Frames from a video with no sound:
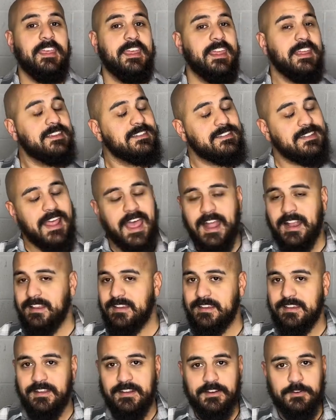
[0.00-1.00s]
is
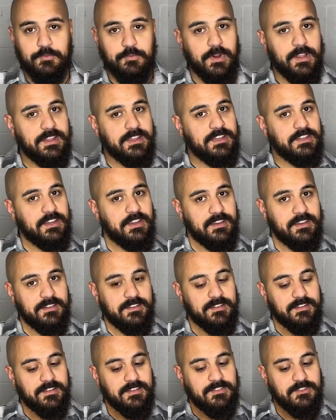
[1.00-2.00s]
not going to really
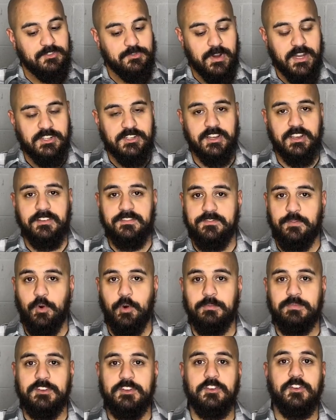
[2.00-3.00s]
stretch and
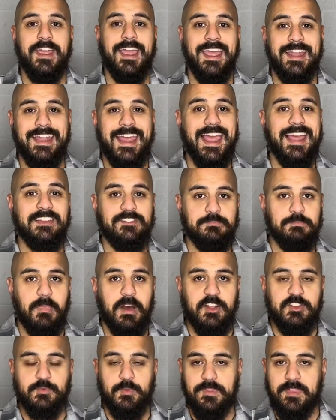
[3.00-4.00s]
conform to your head as
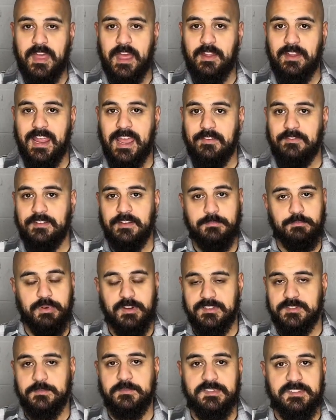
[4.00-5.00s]
much without having to
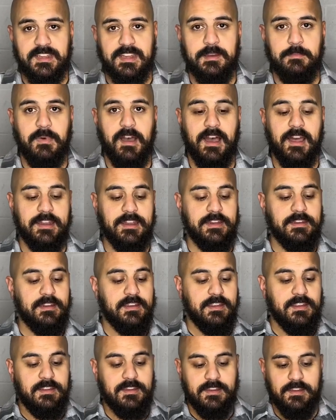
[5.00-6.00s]
put some steam on it,
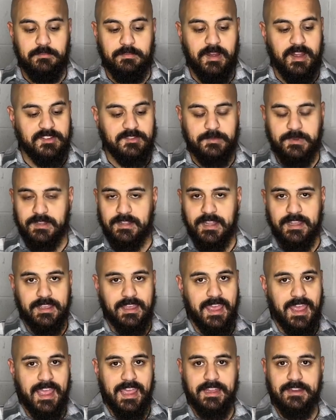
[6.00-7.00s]
and possibly like a
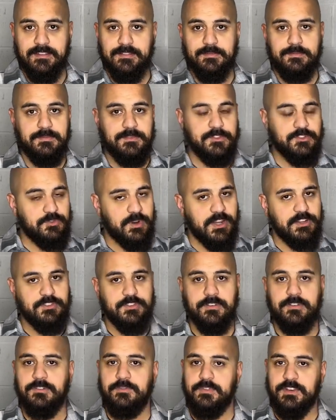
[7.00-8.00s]
hat
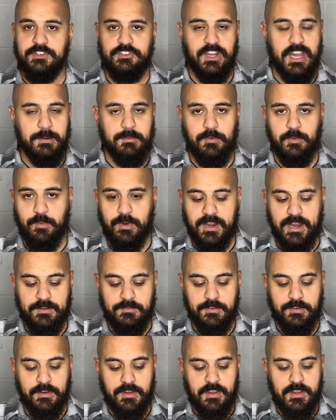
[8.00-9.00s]
stretcher, reshaper,
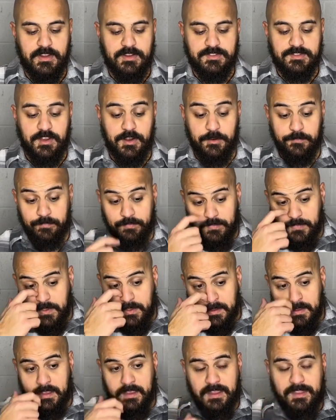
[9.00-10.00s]
whatever. So
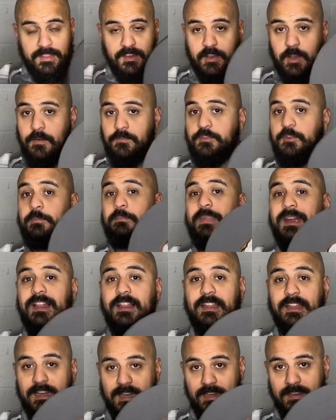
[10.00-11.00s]
the
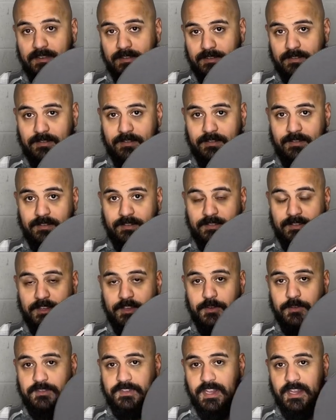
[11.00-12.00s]
comfortability, to
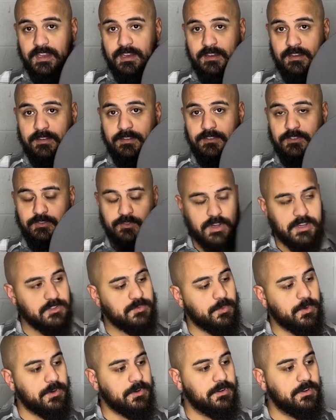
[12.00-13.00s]
use a strange
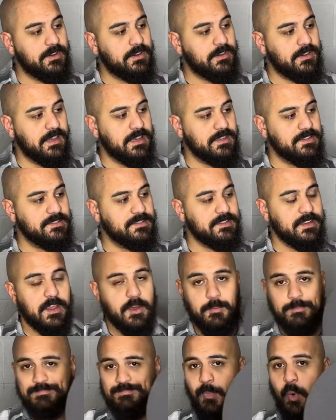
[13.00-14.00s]
word, is
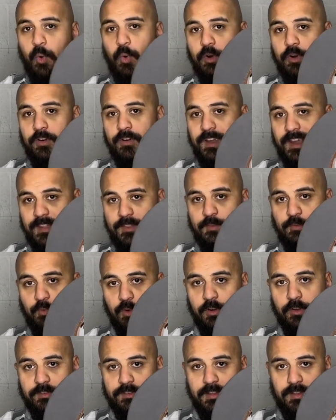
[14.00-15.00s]
more in the
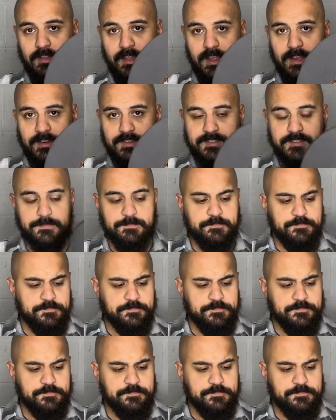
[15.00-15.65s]
Royal Deluxe.